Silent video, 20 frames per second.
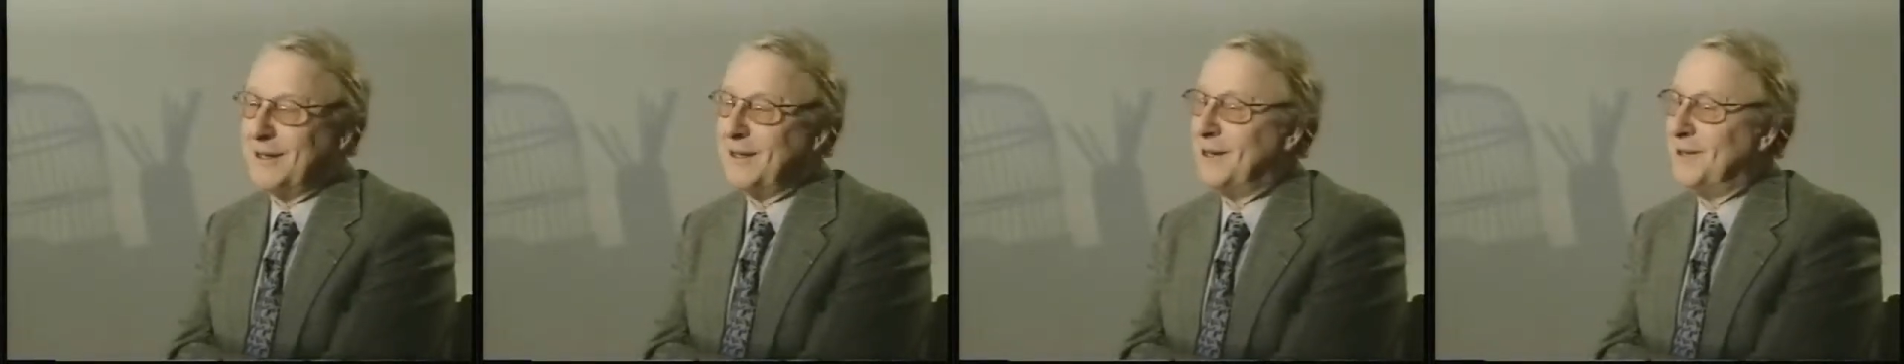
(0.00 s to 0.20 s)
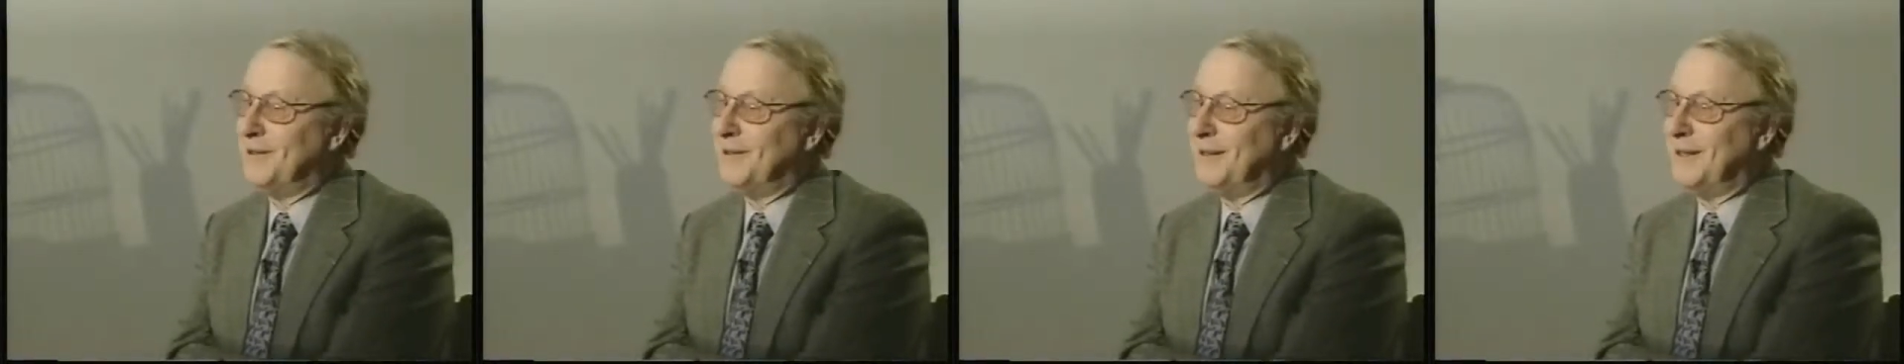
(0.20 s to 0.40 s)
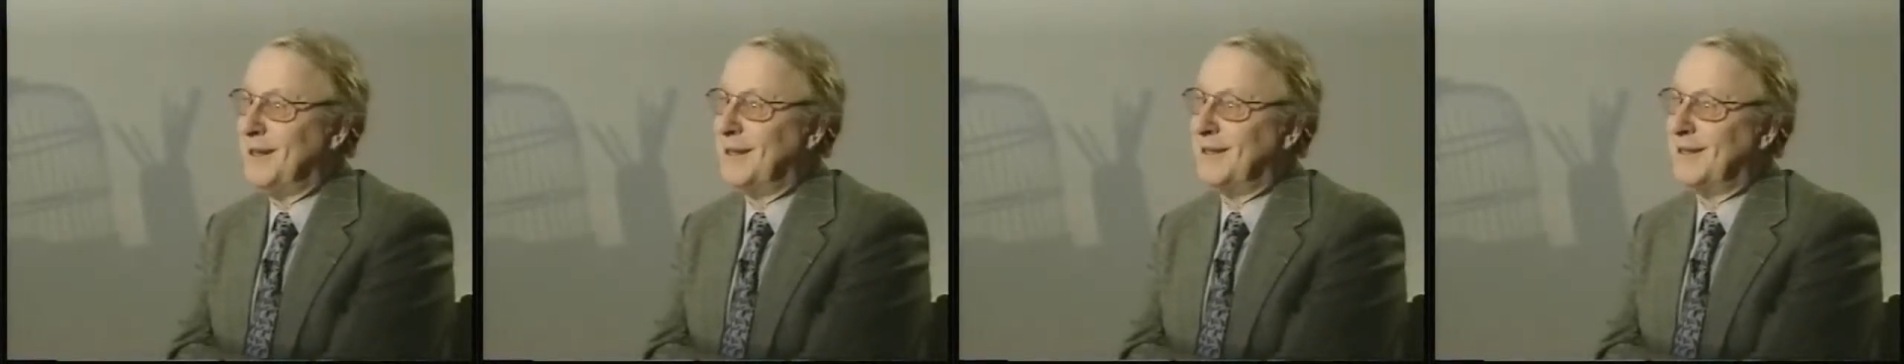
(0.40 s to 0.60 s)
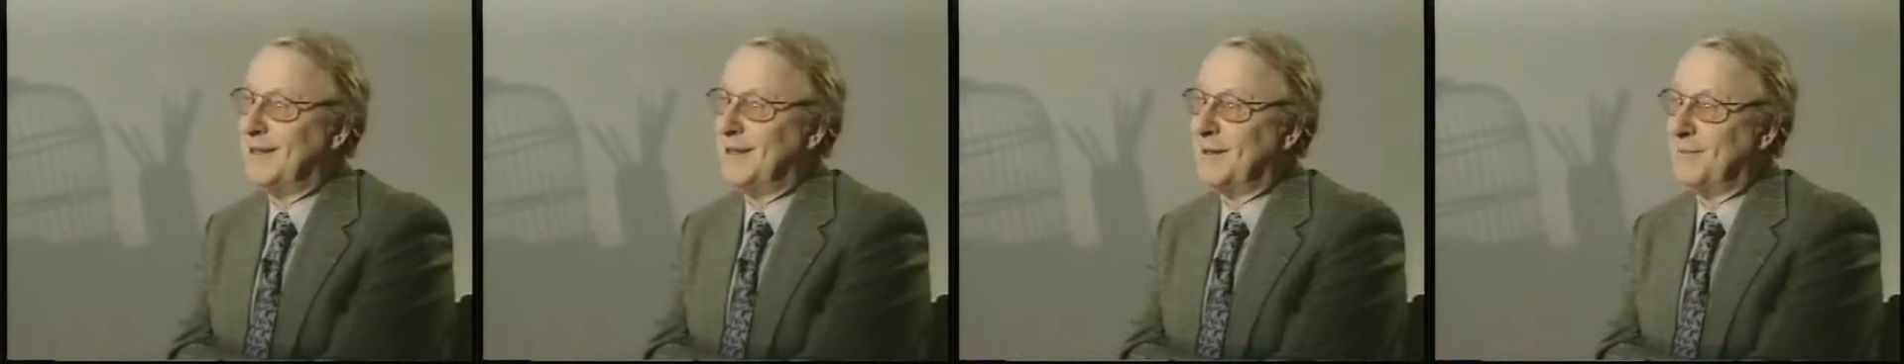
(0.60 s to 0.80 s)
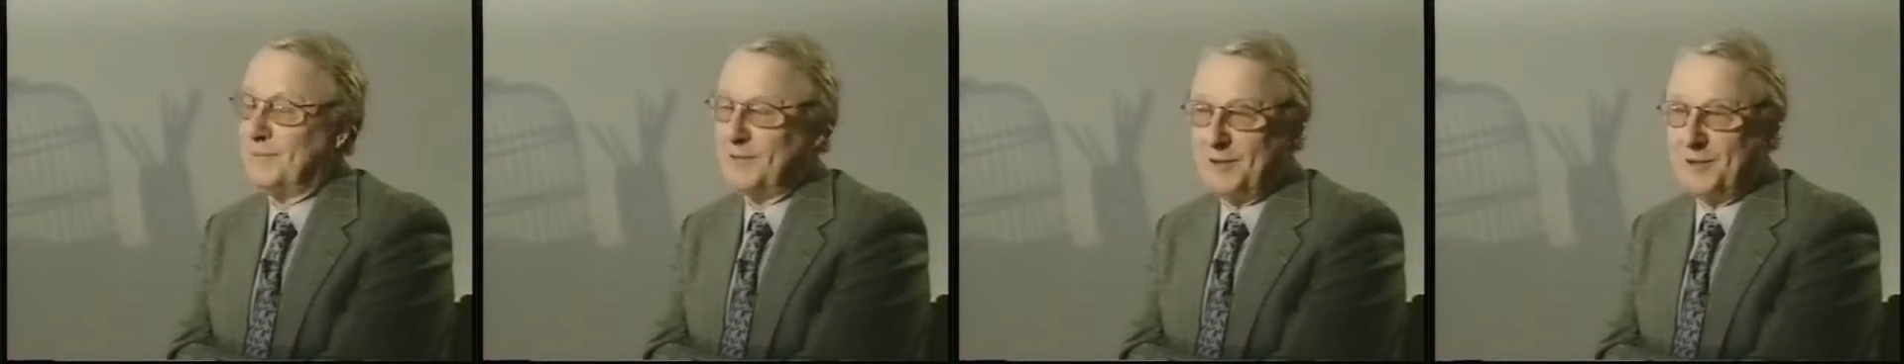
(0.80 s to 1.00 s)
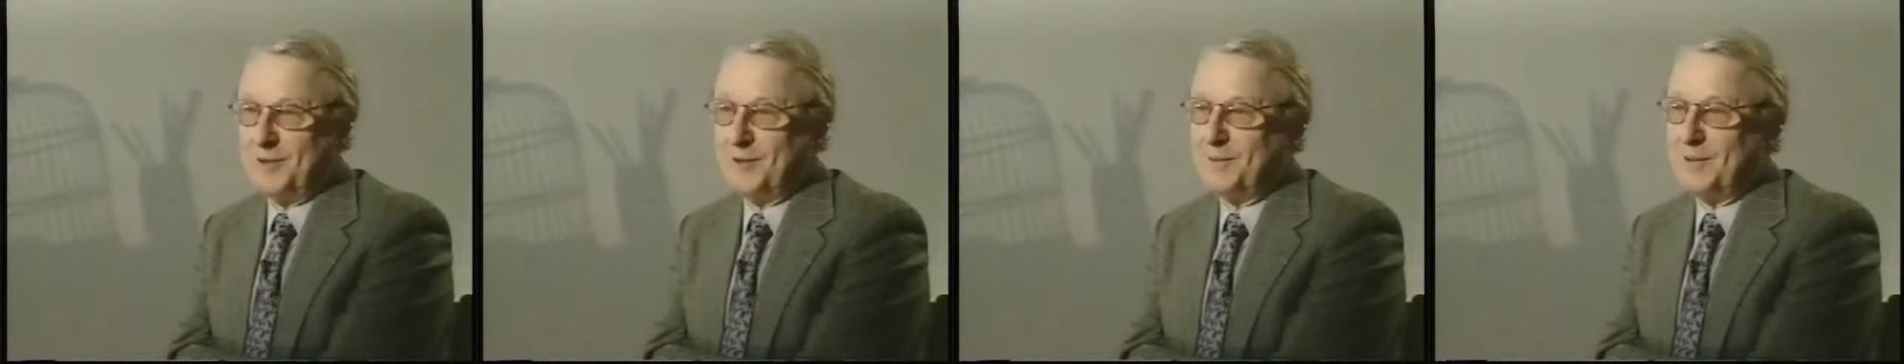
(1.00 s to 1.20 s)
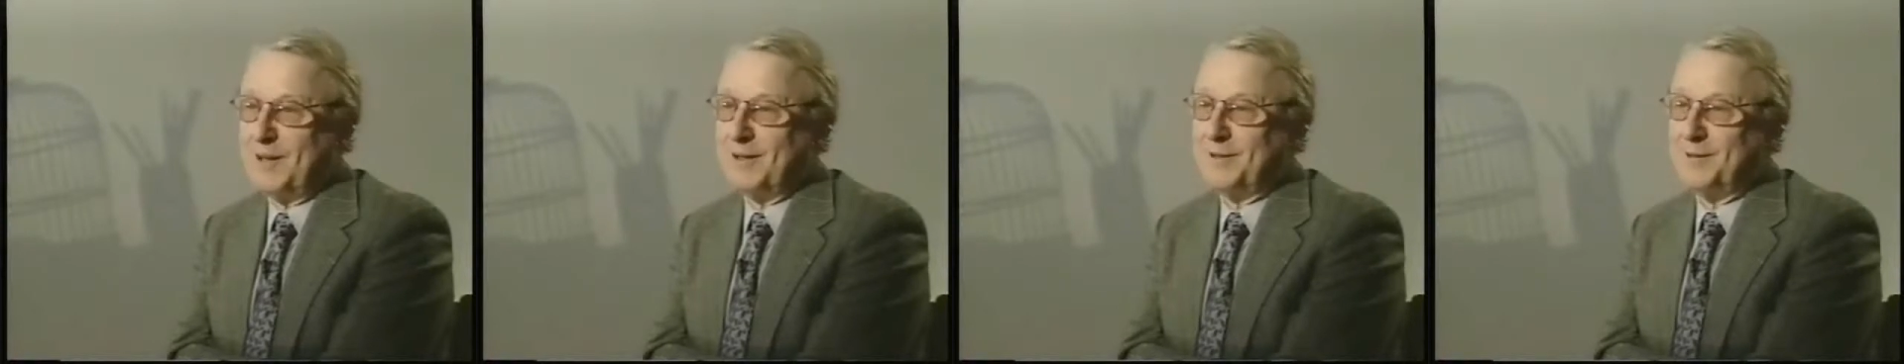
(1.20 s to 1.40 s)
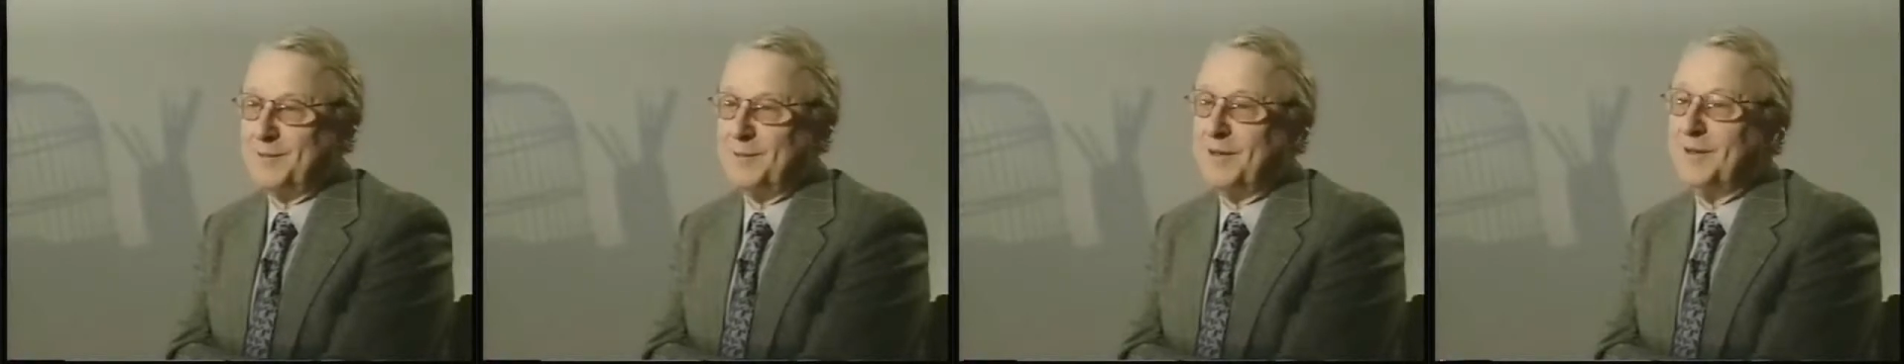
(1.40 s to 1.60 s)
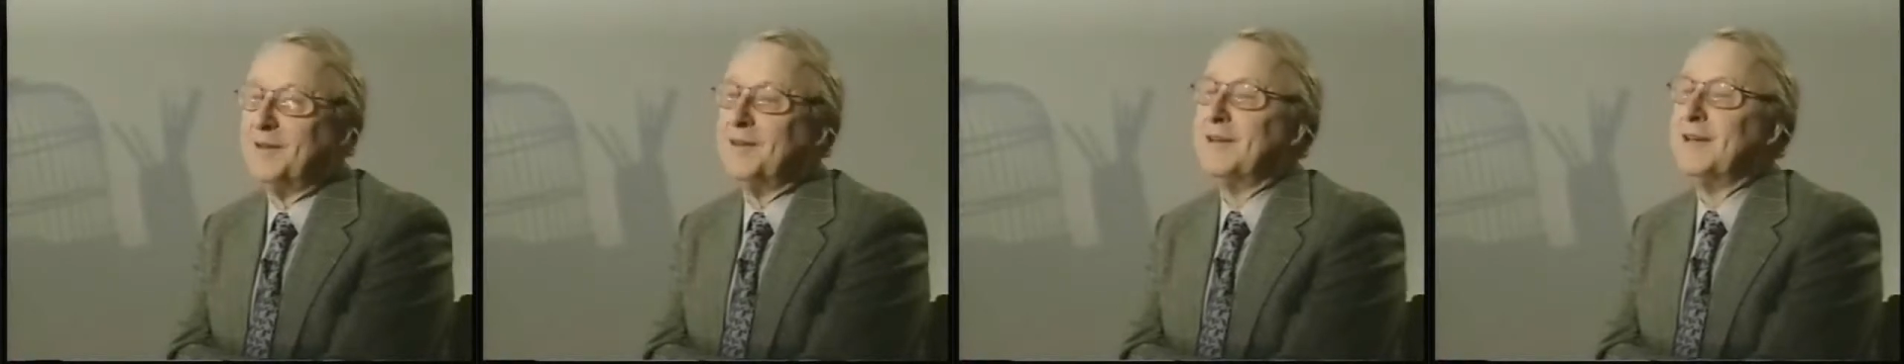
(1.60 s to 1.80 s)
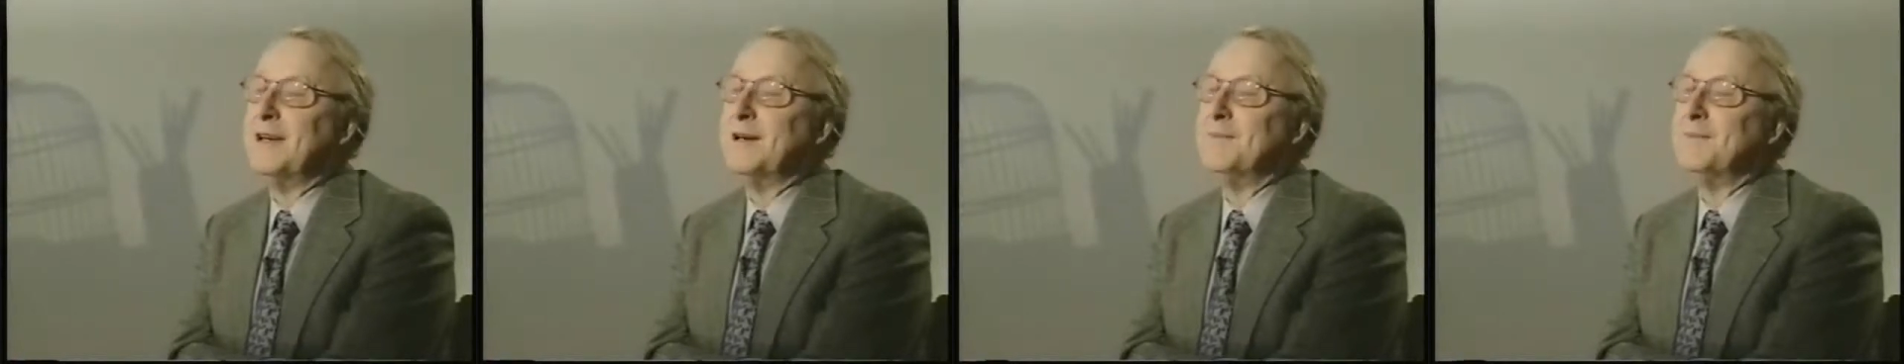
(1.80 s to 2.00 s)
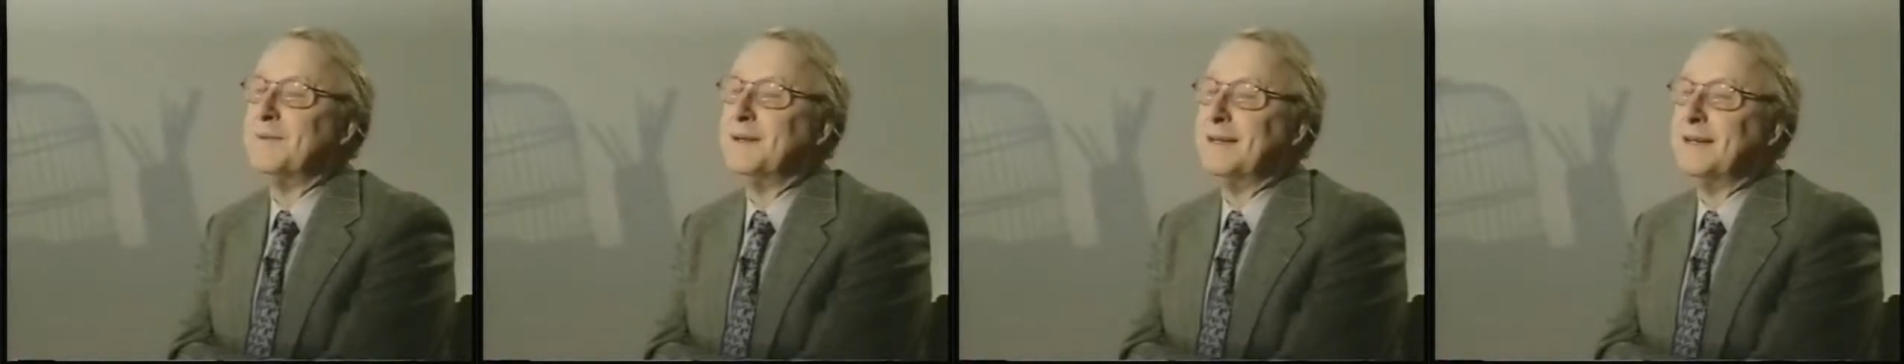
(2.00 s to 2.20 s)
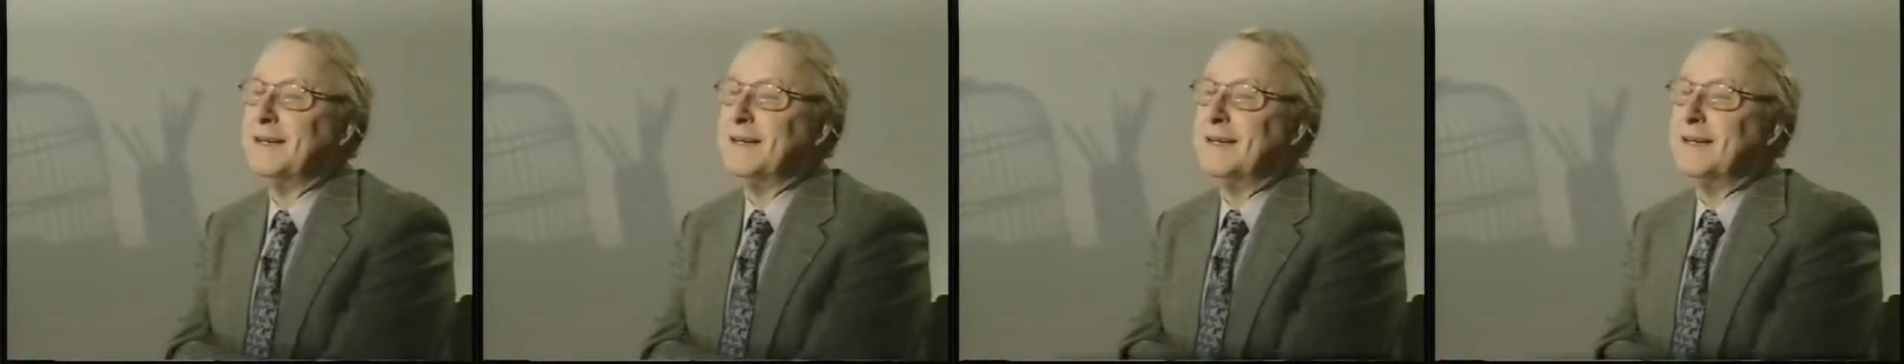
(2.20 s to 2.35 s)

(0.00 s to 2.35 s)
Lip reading: and how did I come to know about the museum?